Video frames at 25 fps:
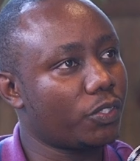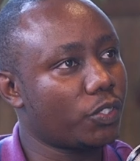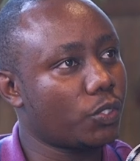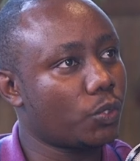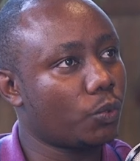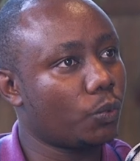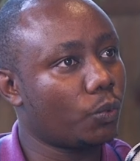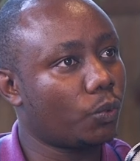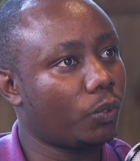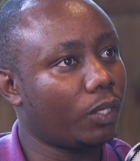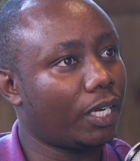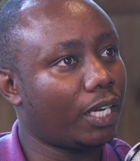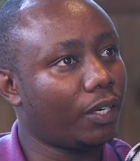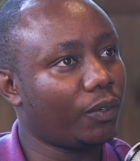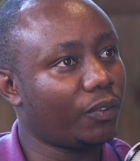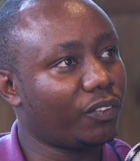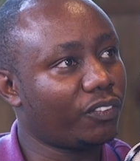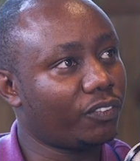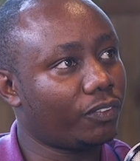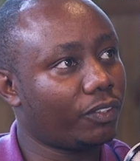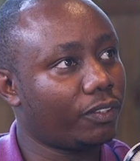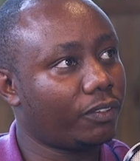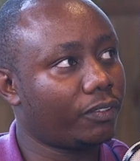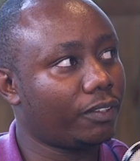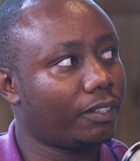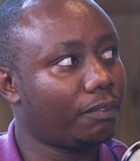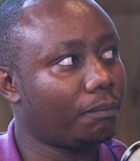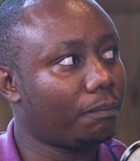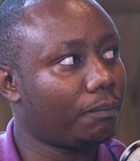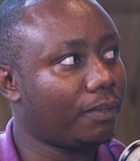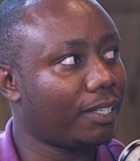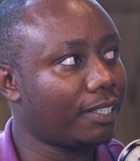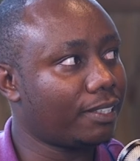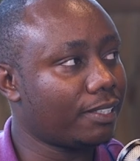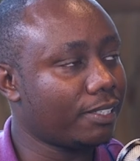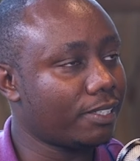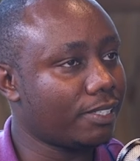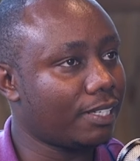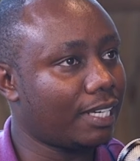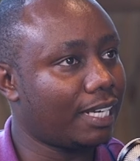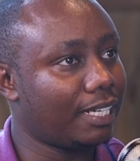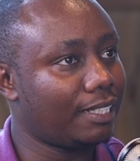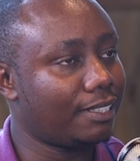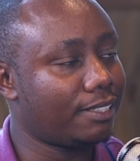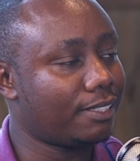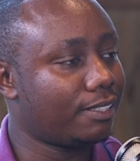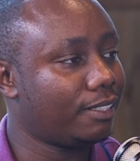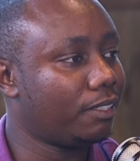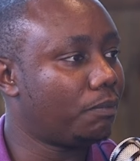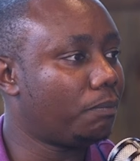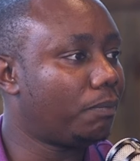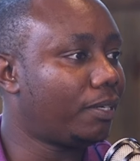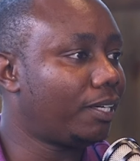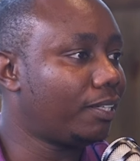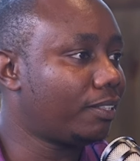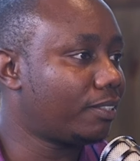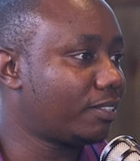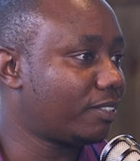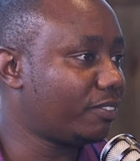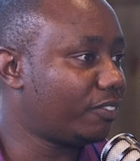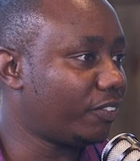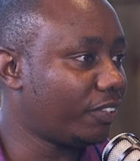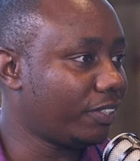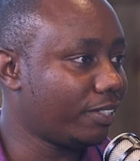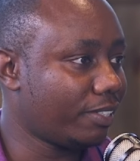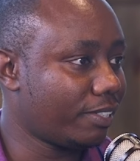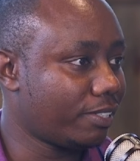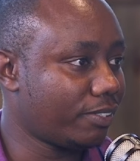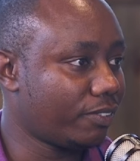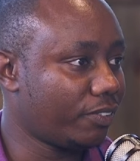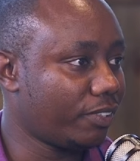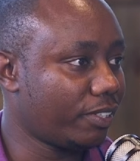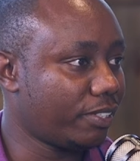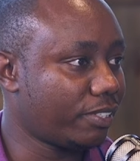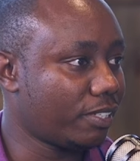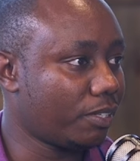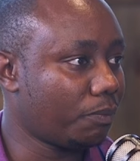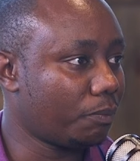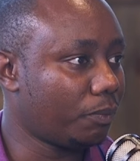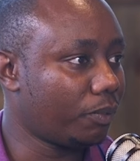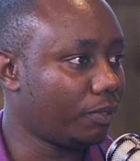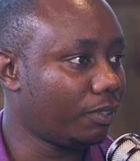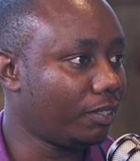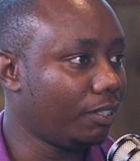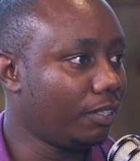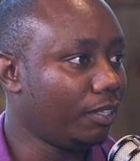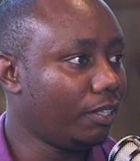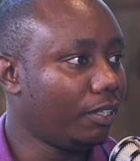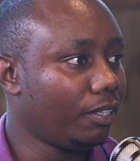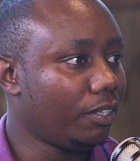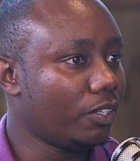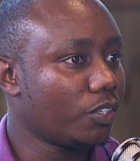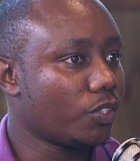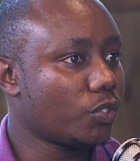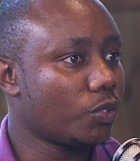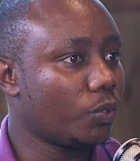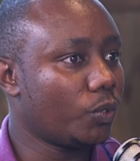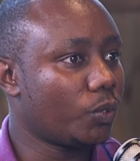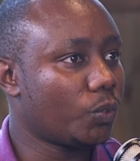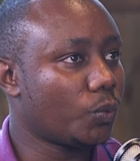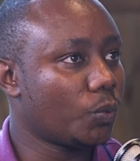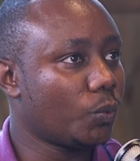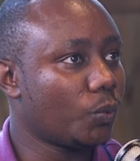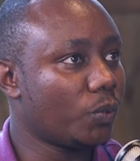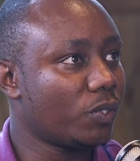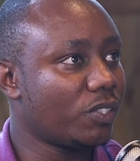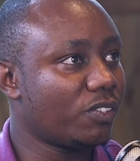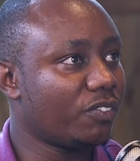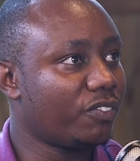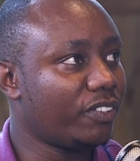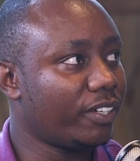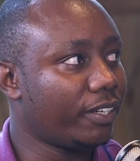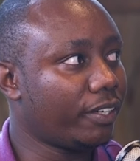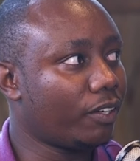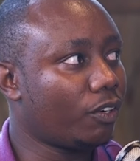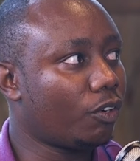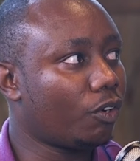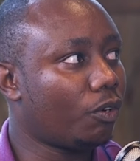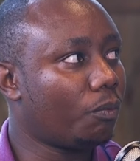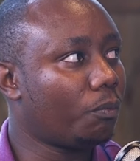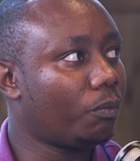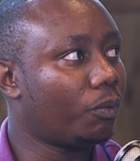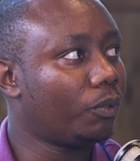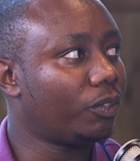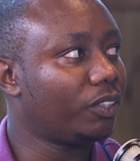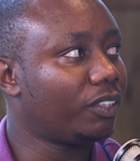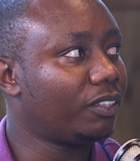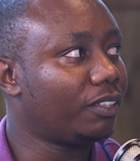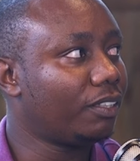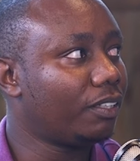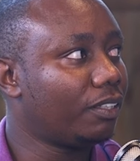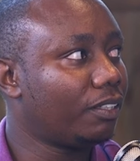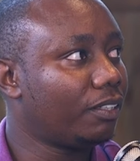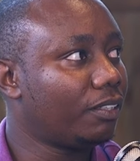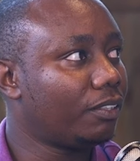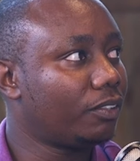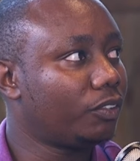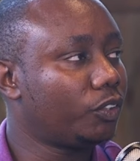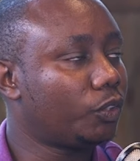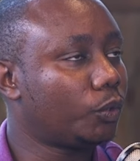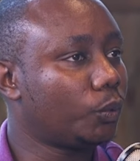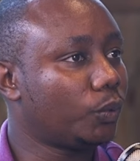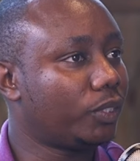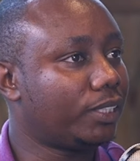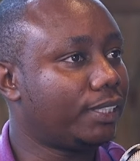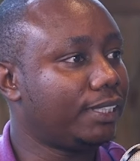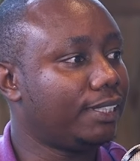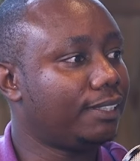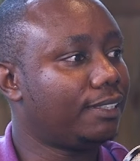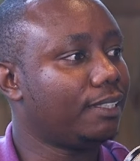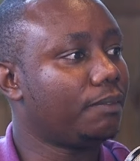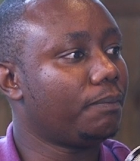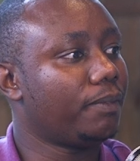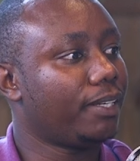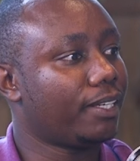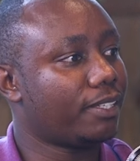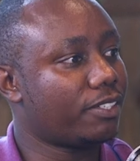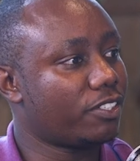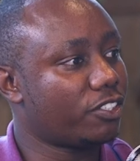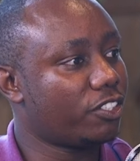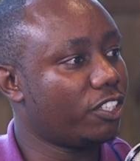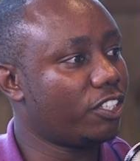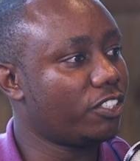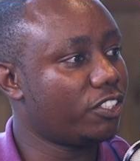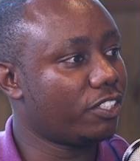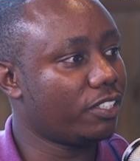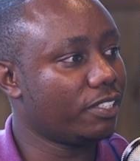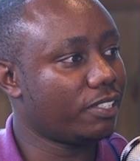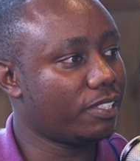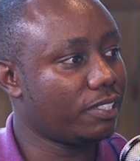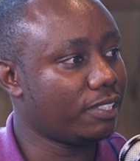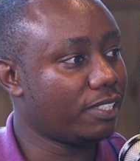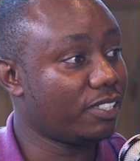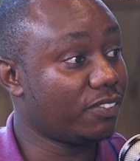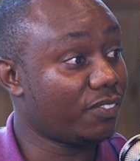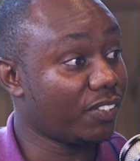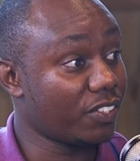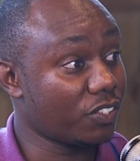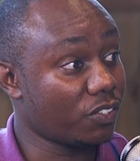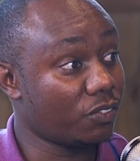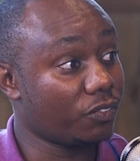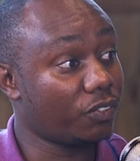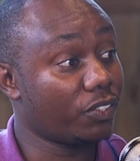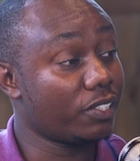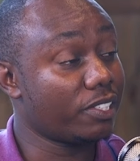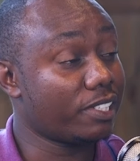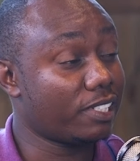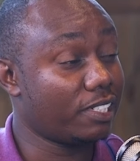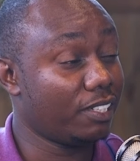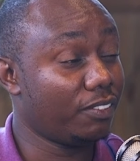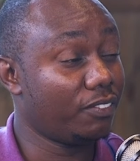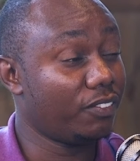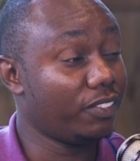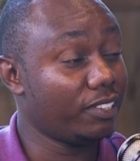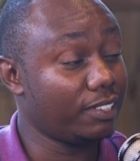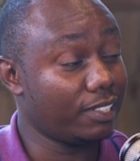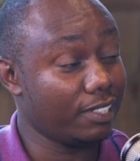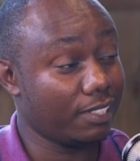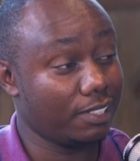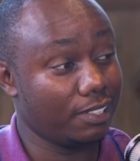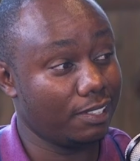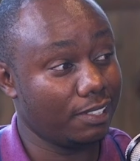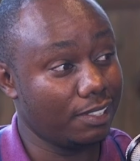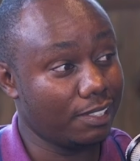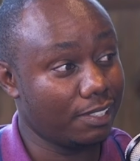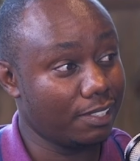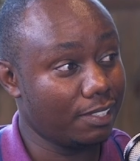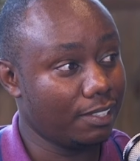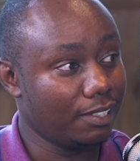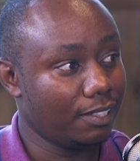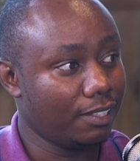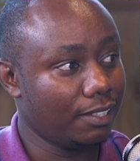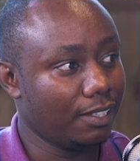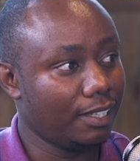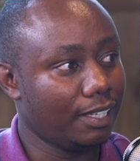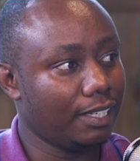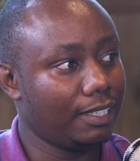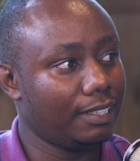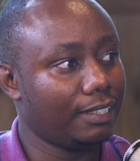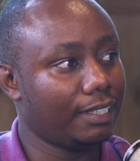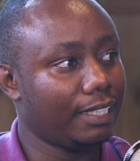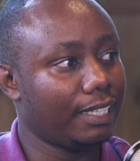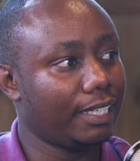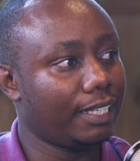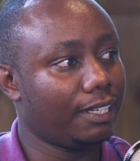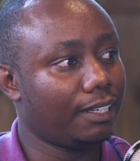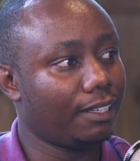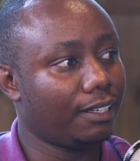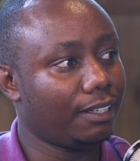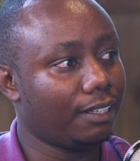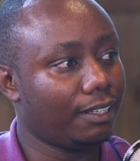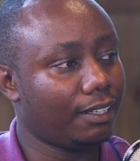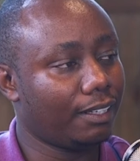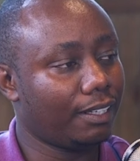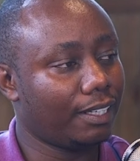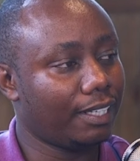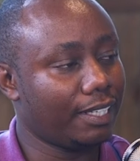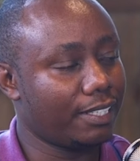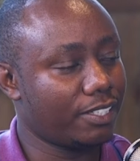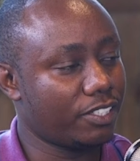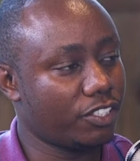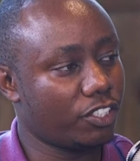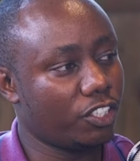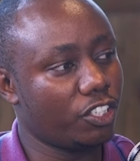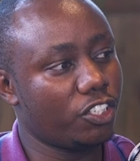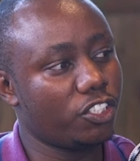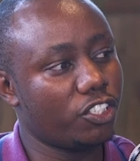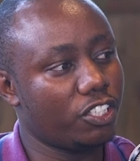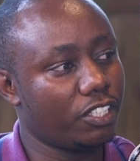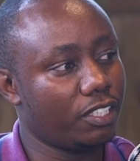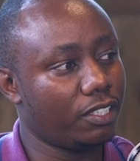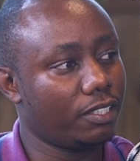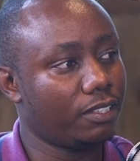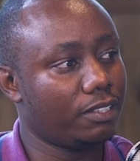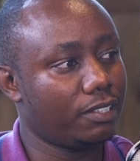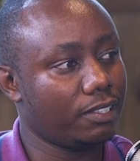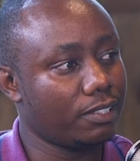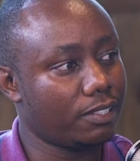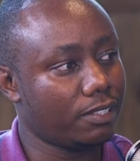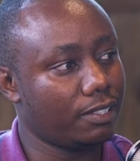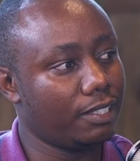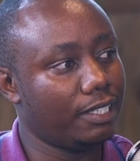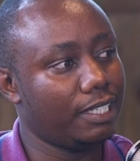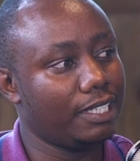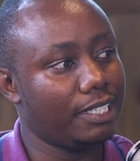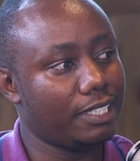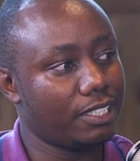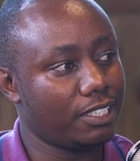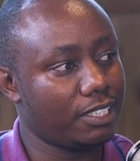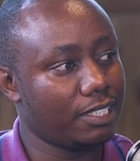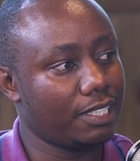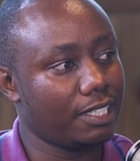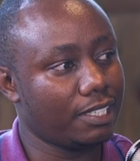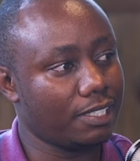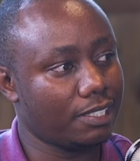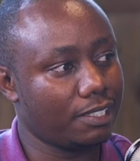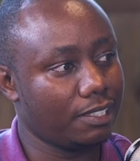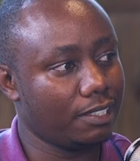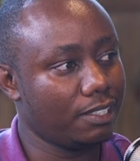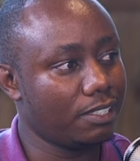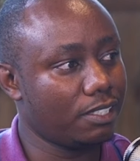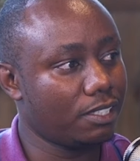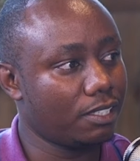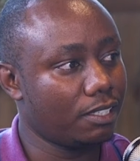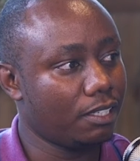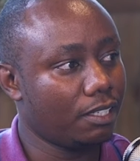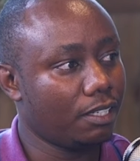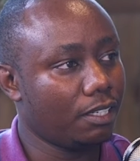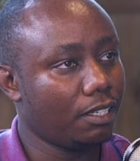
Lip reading: So a lot of our grandmothers had seed banks, for example. So it was very common to see them exchanging seeds. First of all, saving the seeds and then exchanging these indigenous seeds.